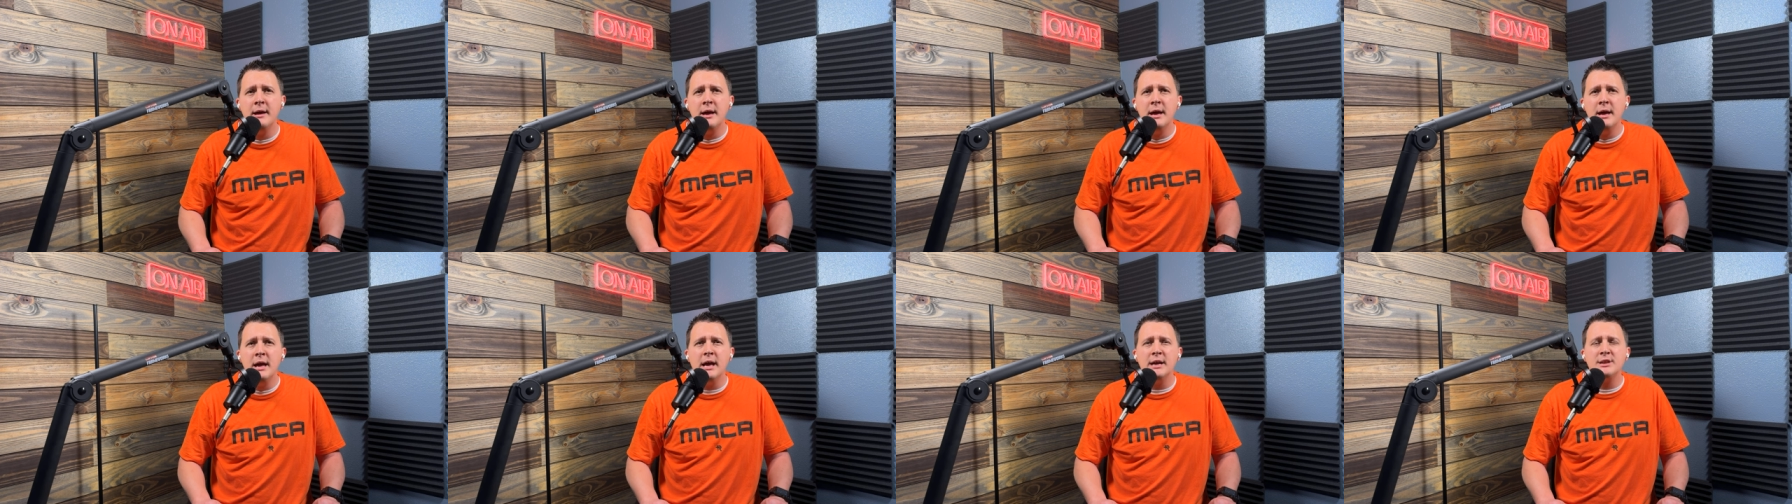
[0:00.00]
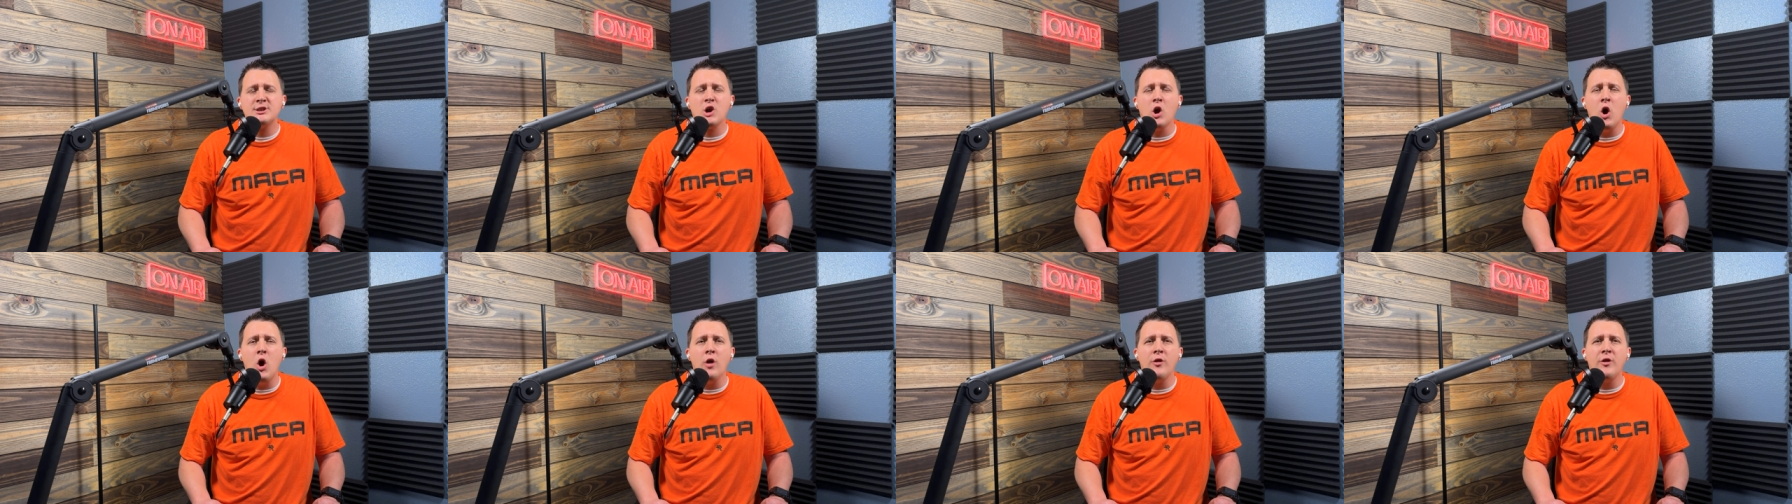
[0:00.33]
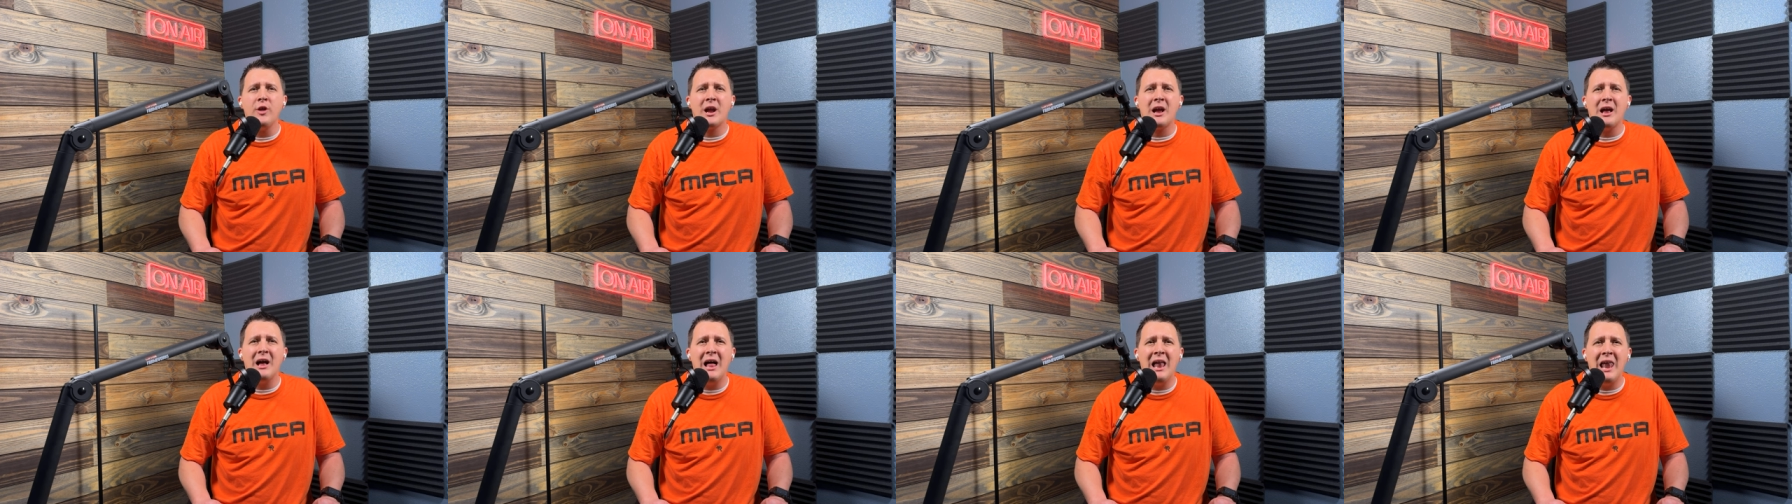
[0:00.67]
It's called the
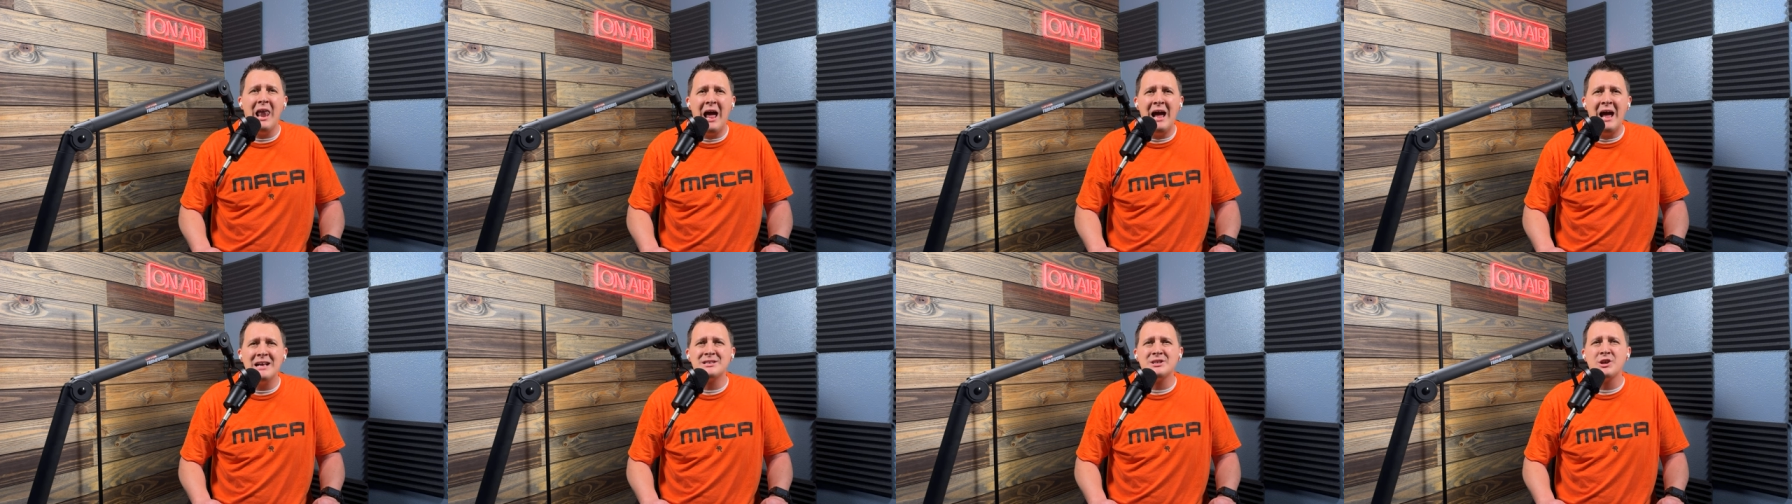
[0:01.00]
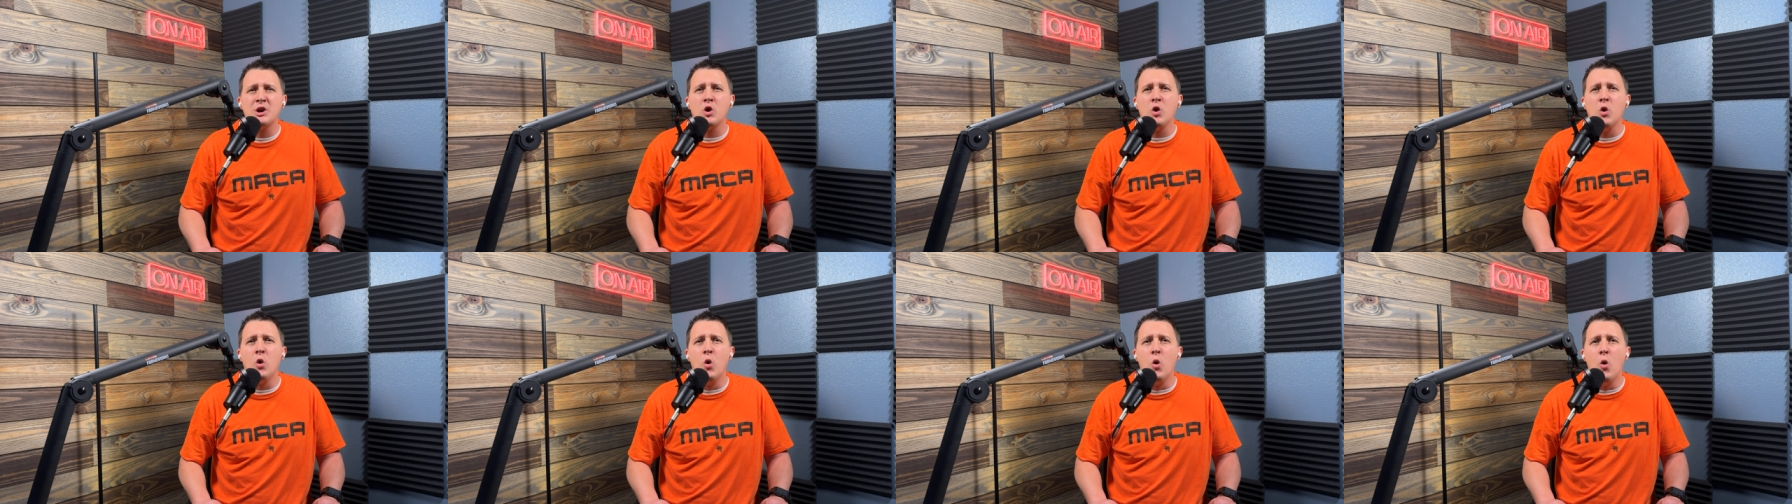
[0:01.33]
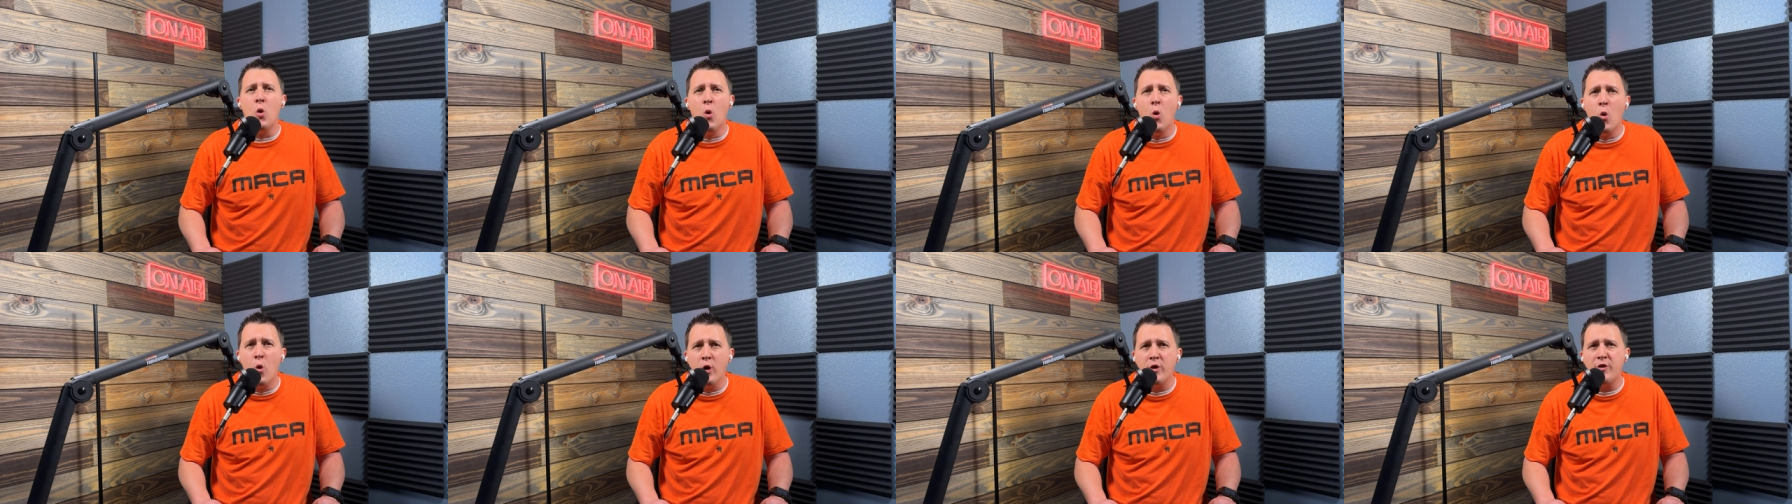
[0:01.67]
classical
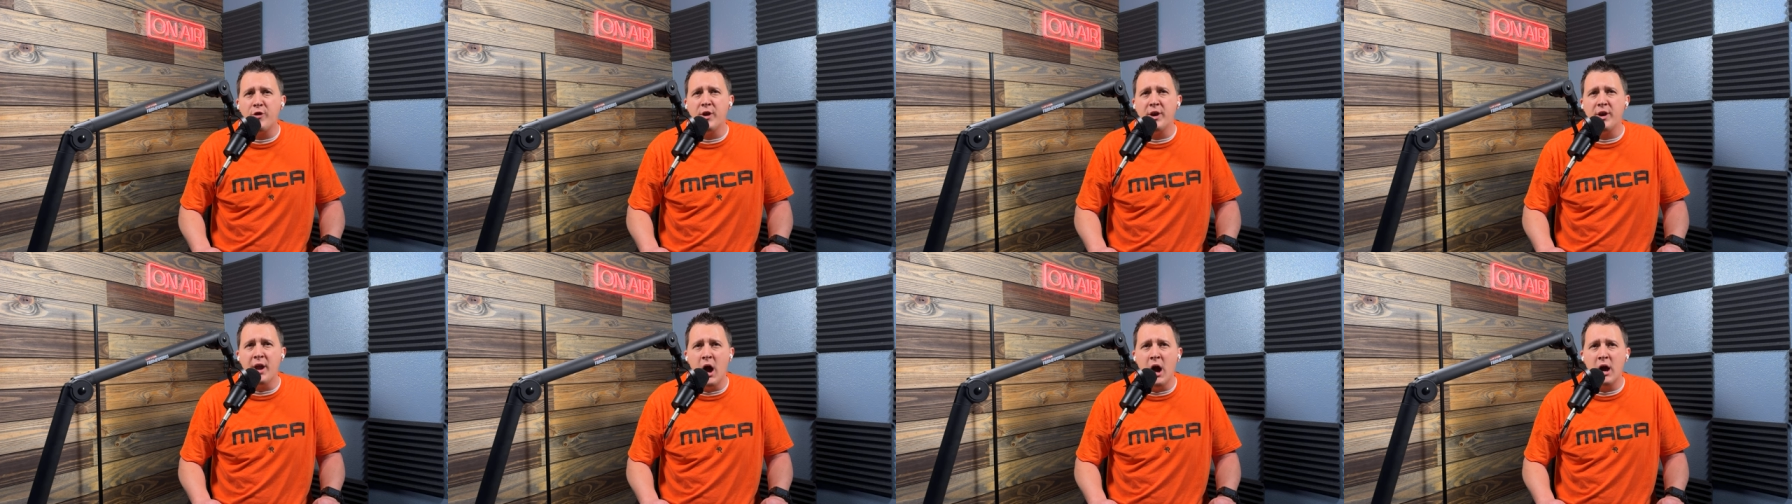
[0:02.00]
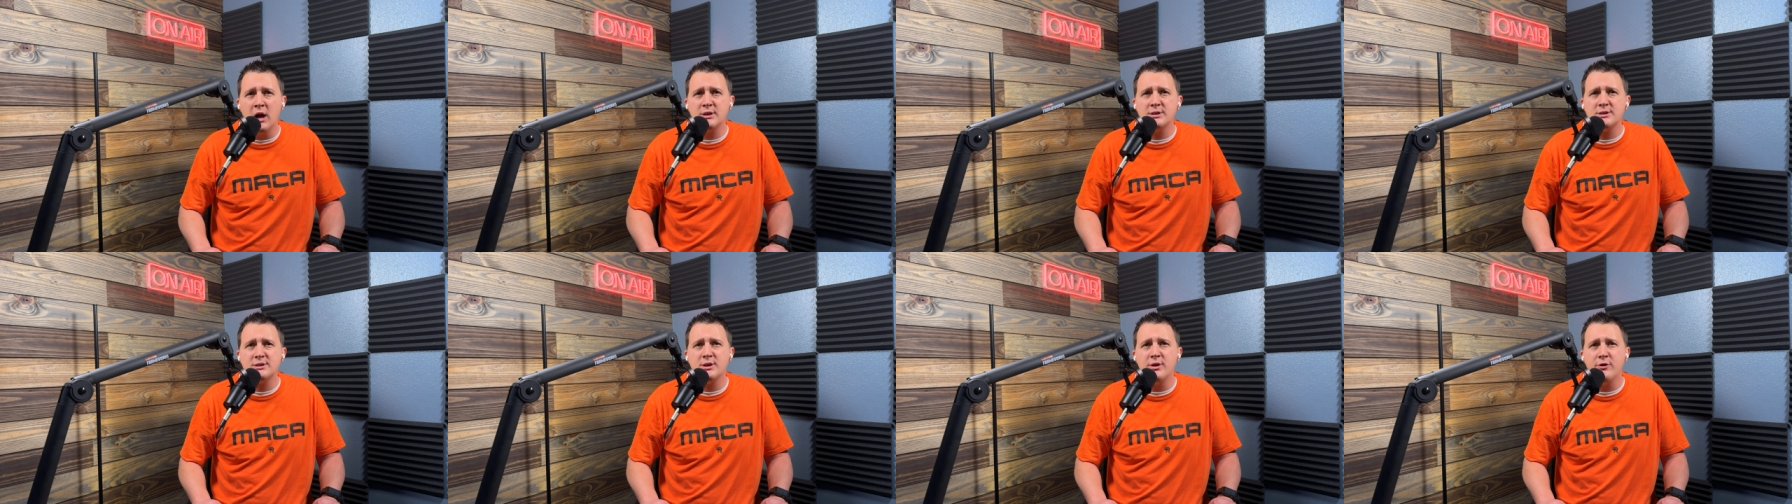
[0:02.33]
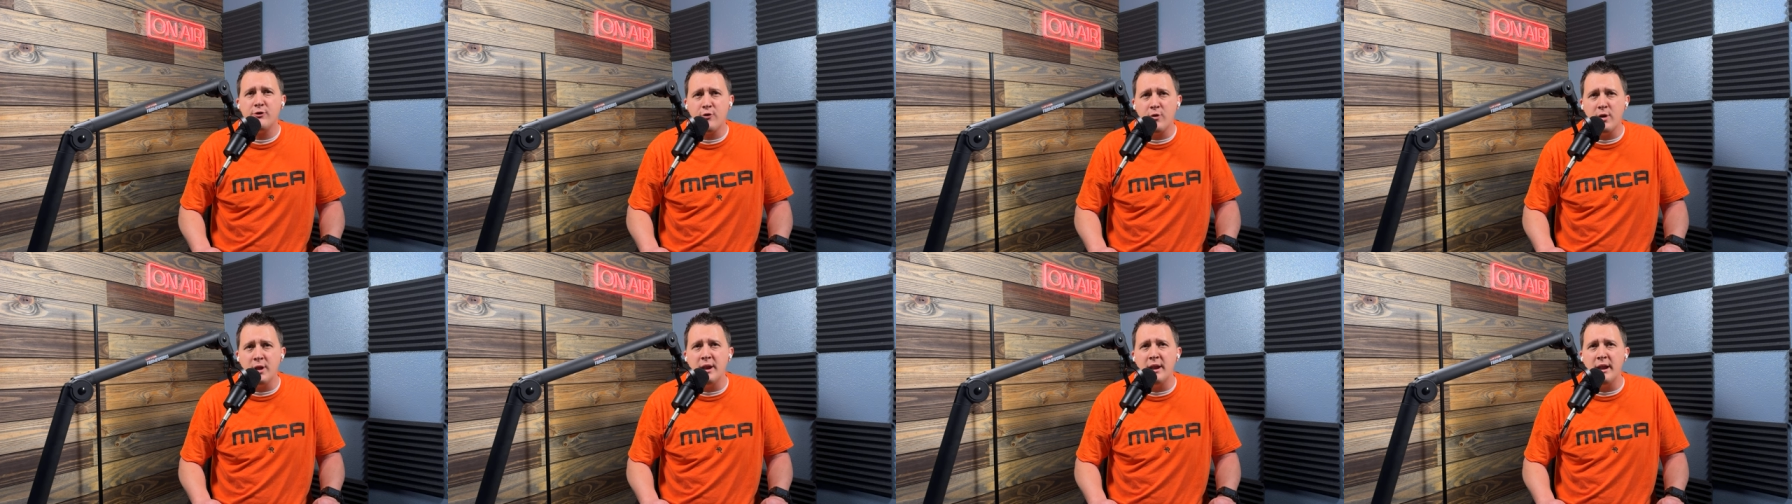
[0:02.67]
Orthodox
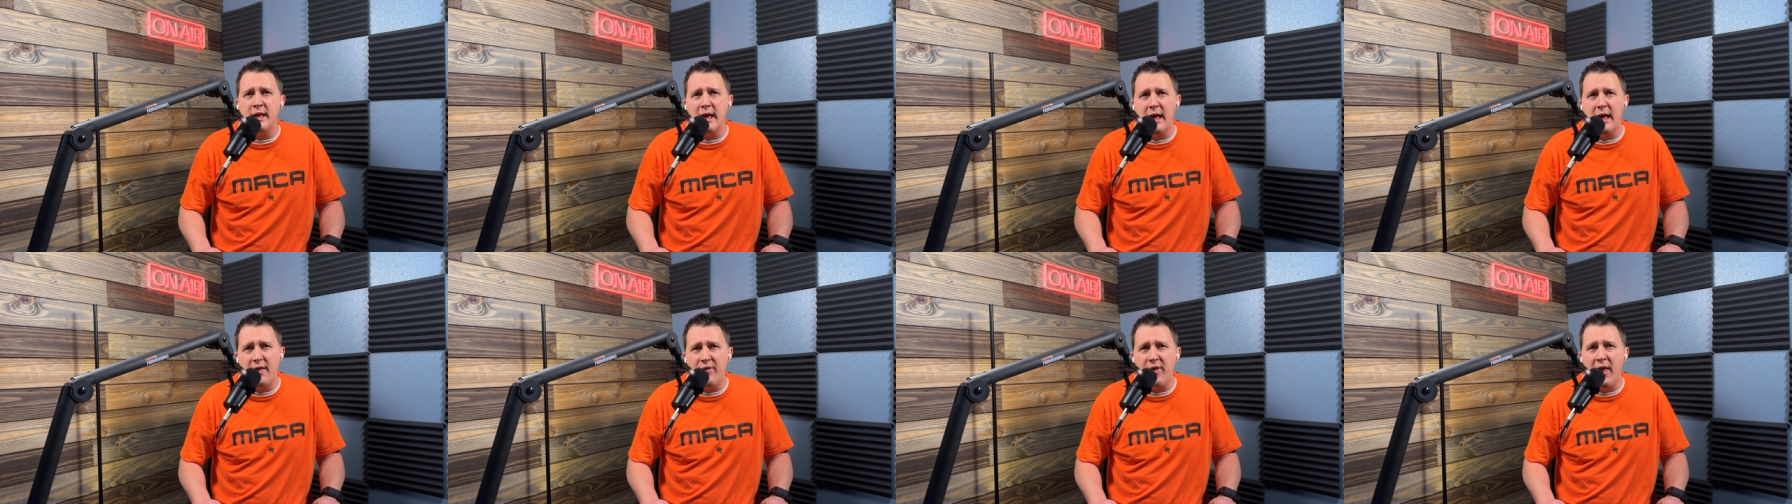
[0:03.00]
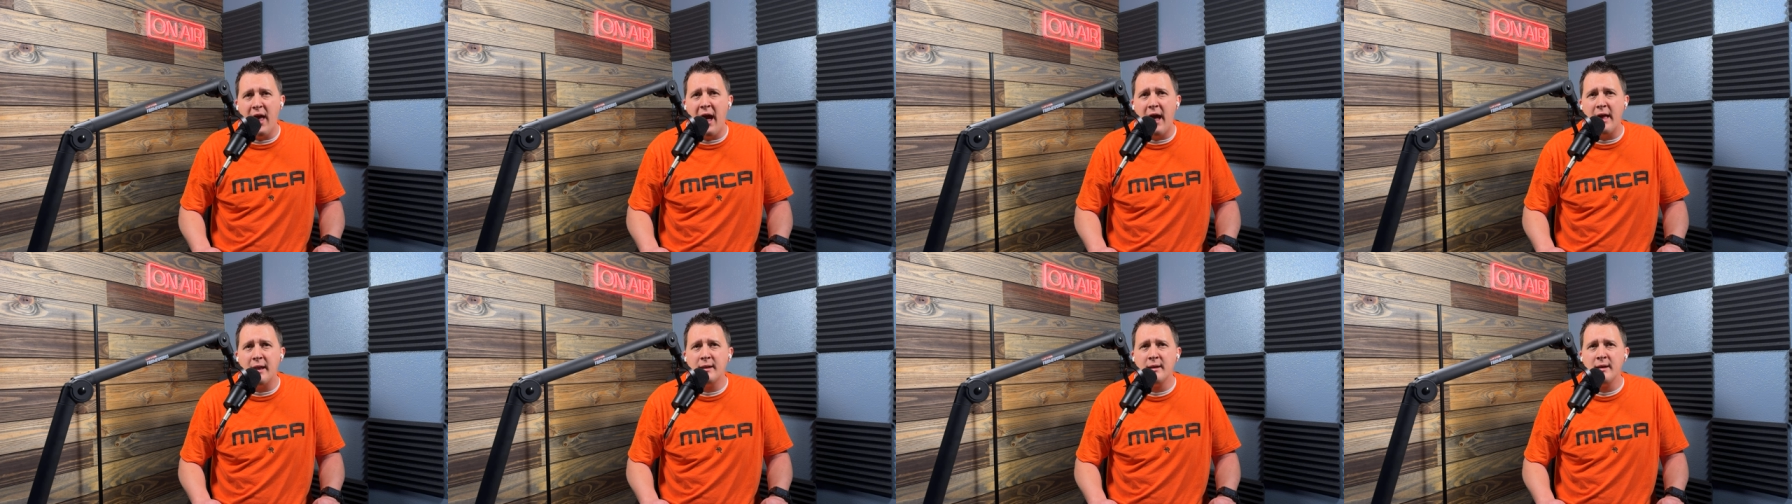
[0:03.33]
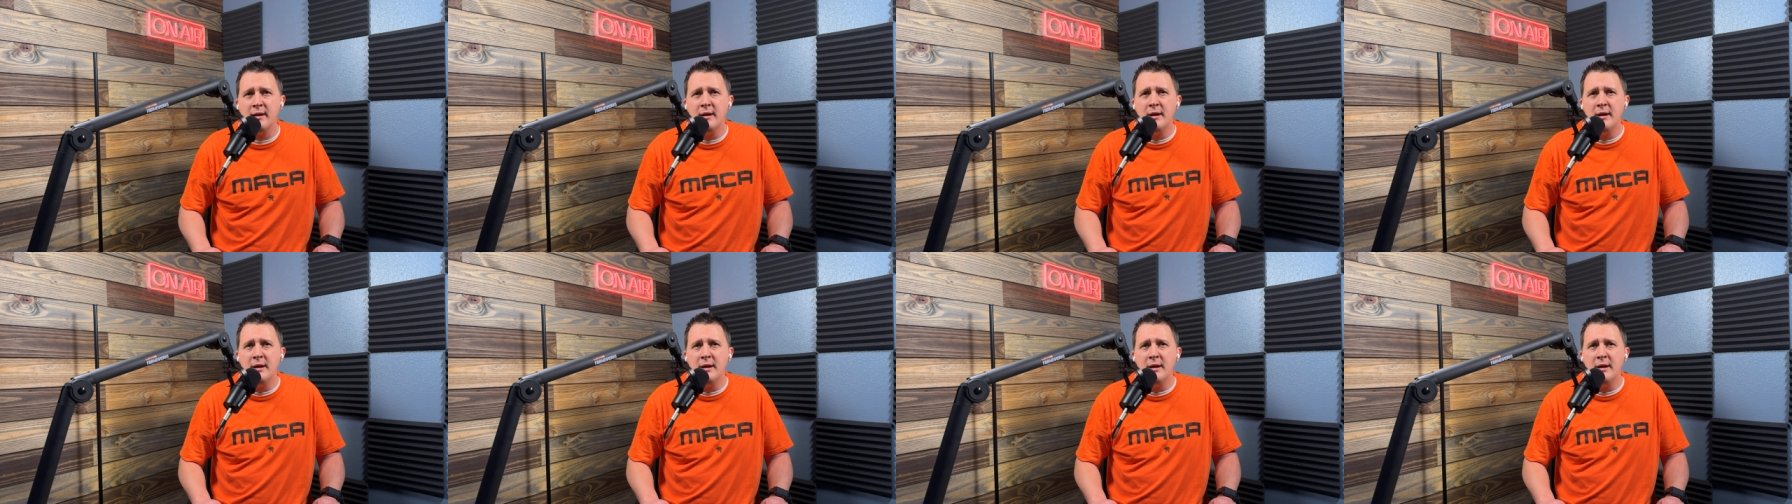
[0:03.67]
Trinity at that.